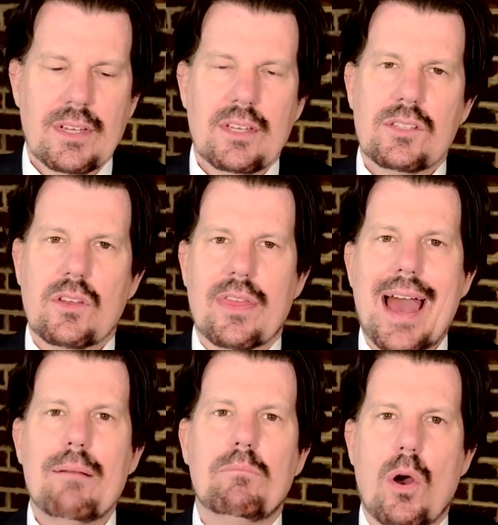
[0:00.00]
So
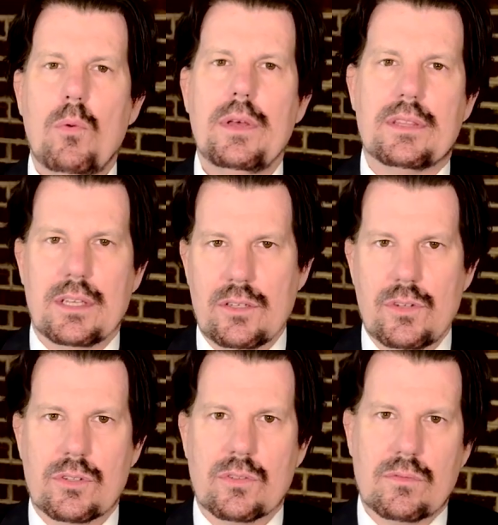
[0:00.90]
that moment that you
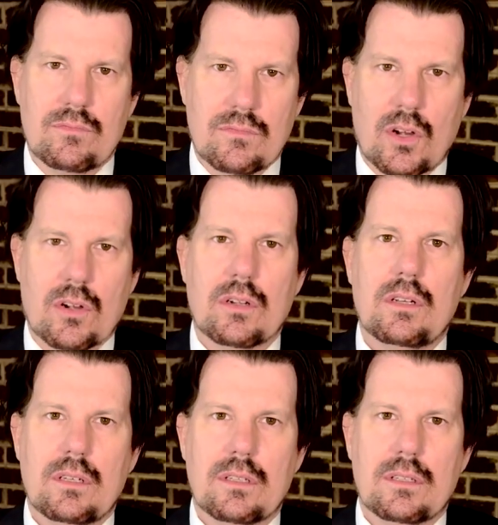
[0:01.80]
just
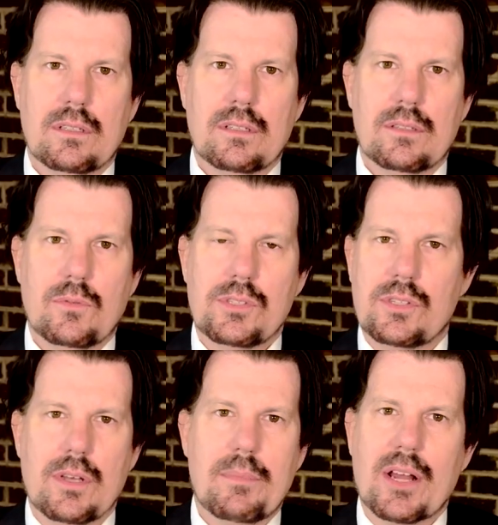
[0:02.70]
heard
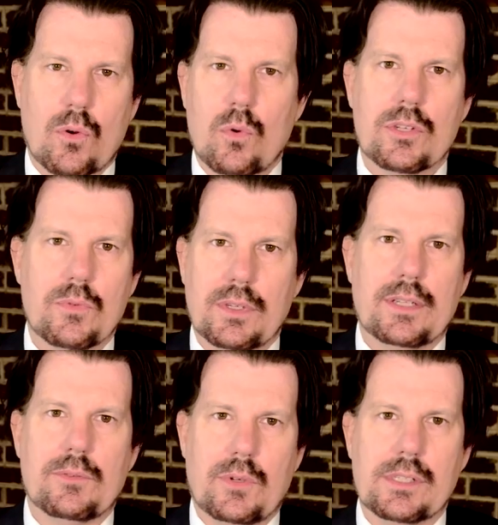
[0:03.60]
wasn't about a horse really,
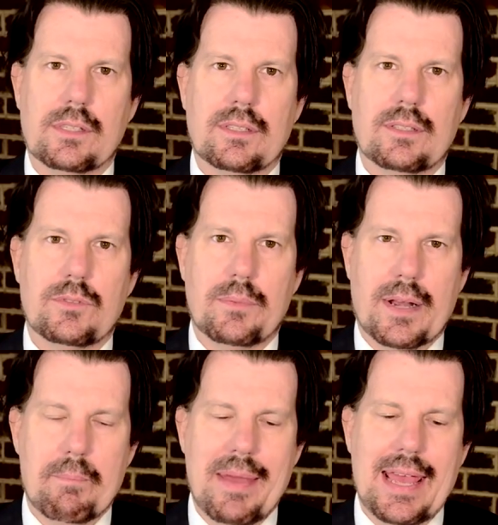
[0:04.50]
was it? It was about
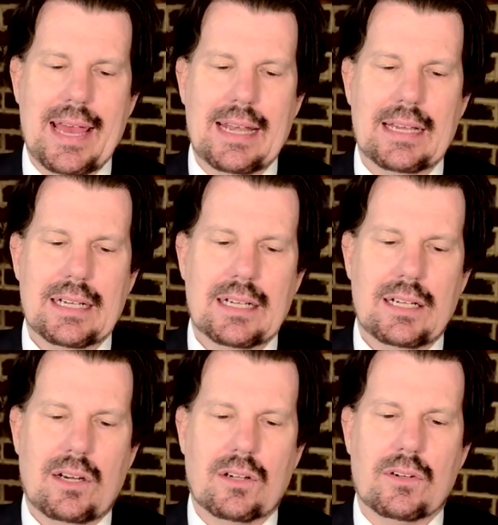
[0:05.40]
a man
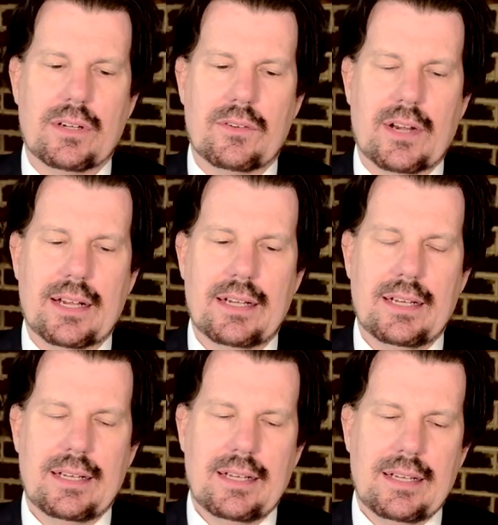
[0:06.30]
conquering, right?
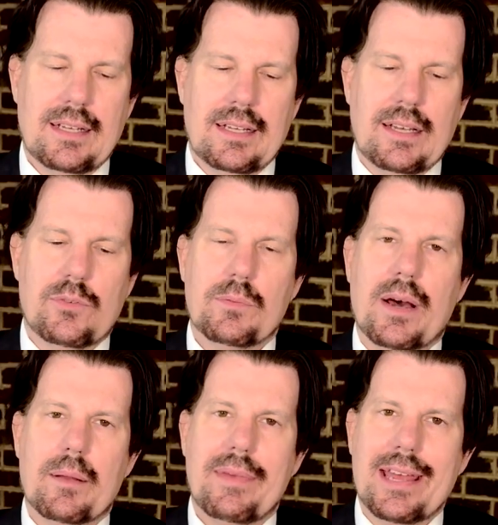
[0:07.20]
It was
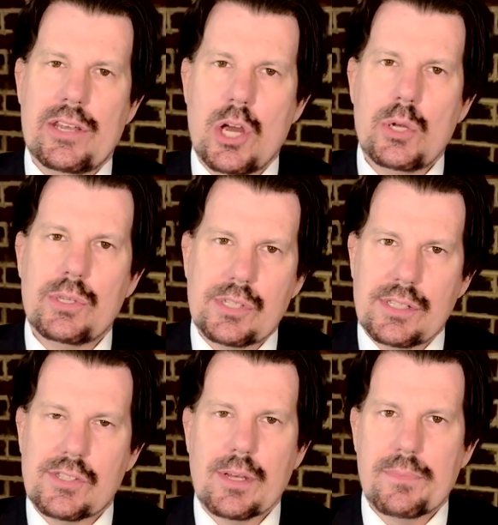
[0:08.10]
about a man noticing
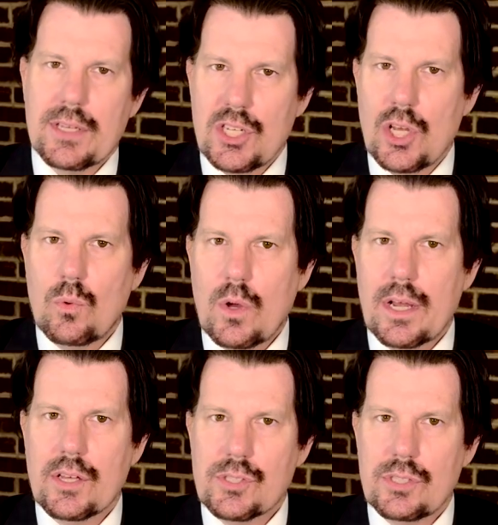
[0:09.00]
something no one
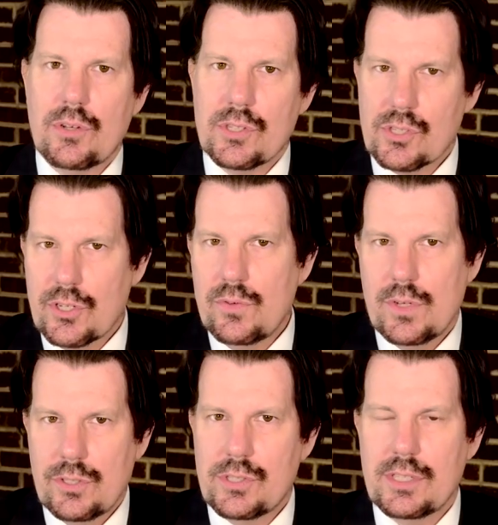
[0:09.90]
else noticed. Are you
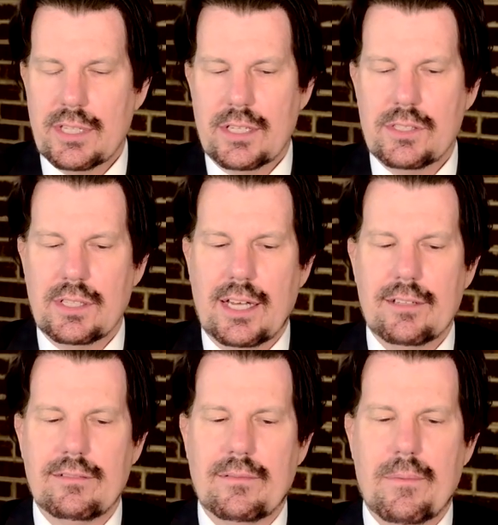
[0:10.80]
noticing things in
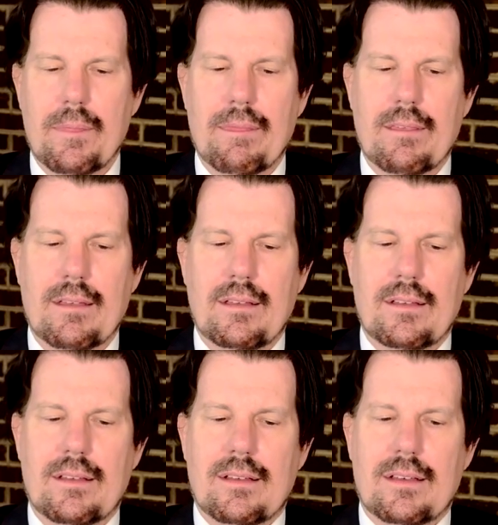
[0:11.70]
life?
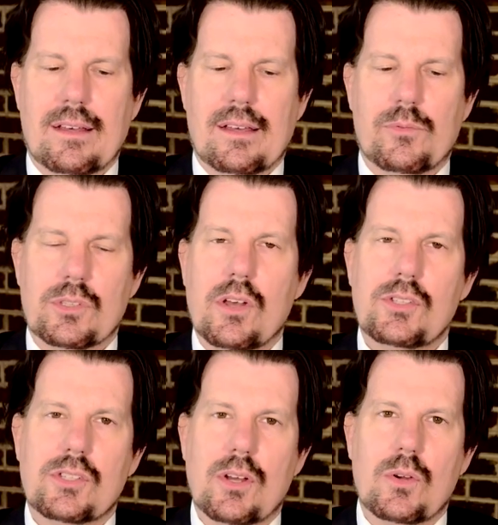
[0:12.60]
And it was
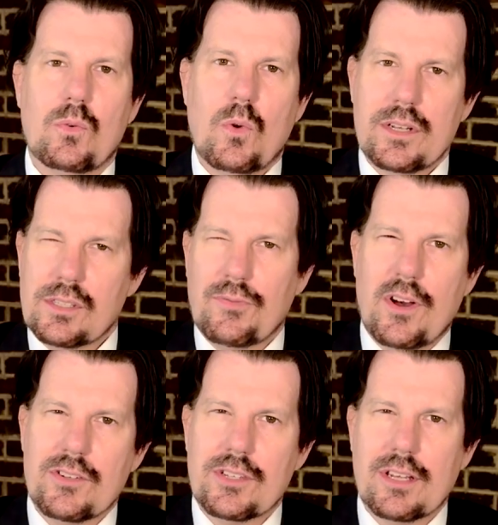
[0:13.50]
also, what does his
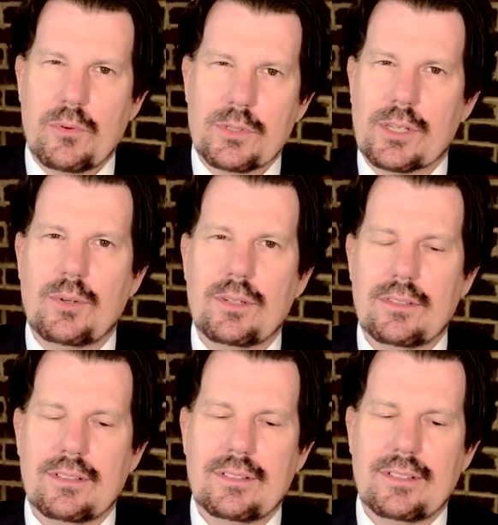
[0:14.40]
father say? What was the quote?